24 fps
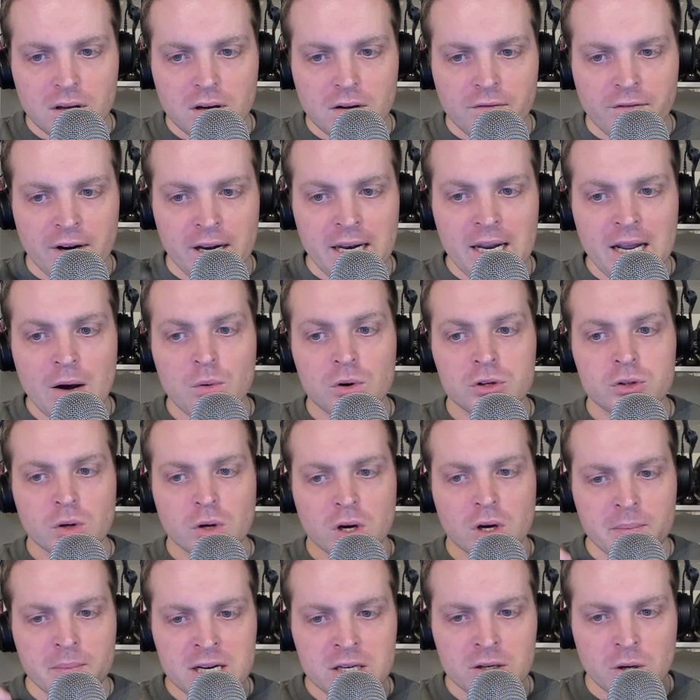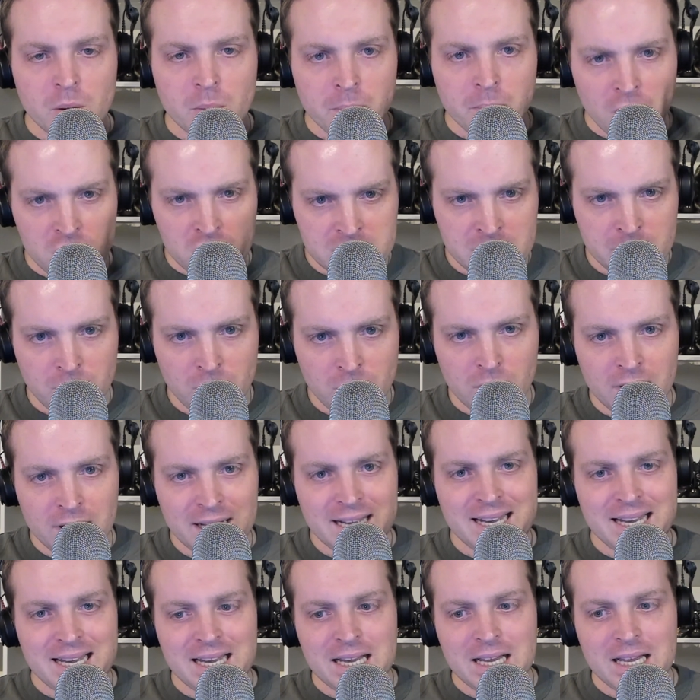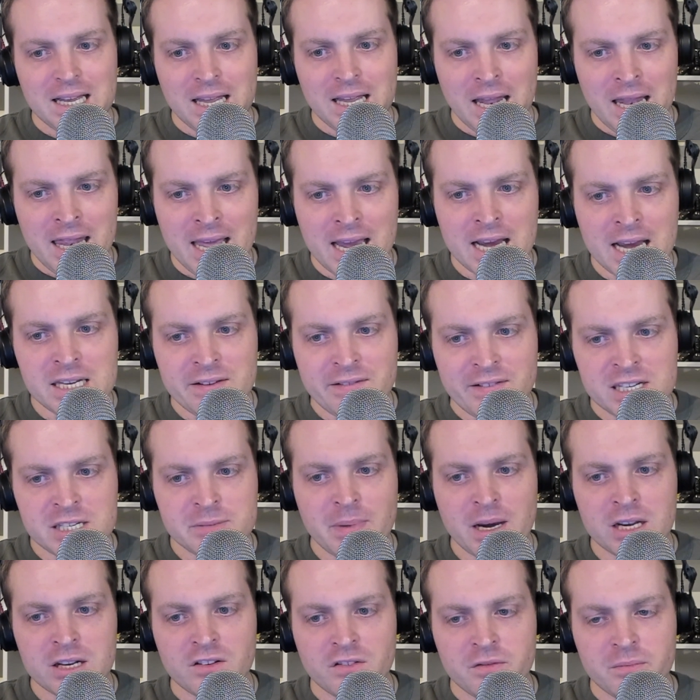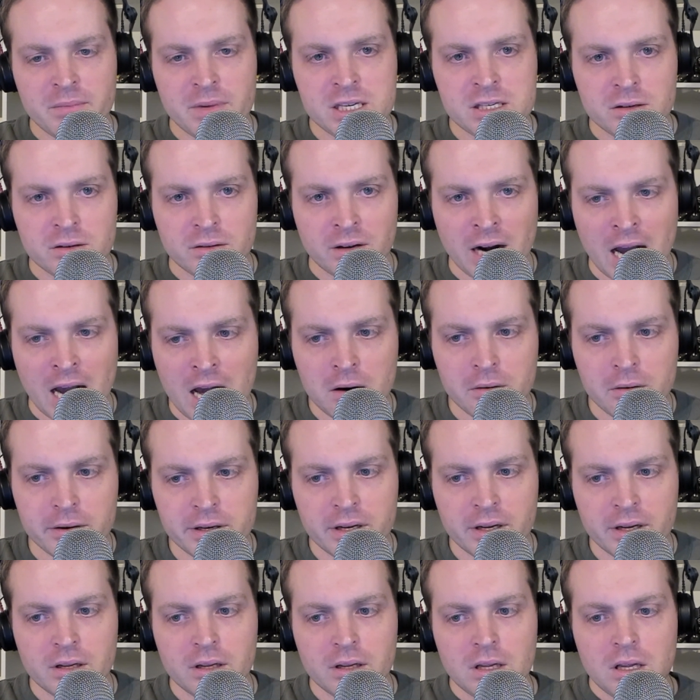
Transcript: finally, I want to comment on a possible negative aspect of Mr. Howard.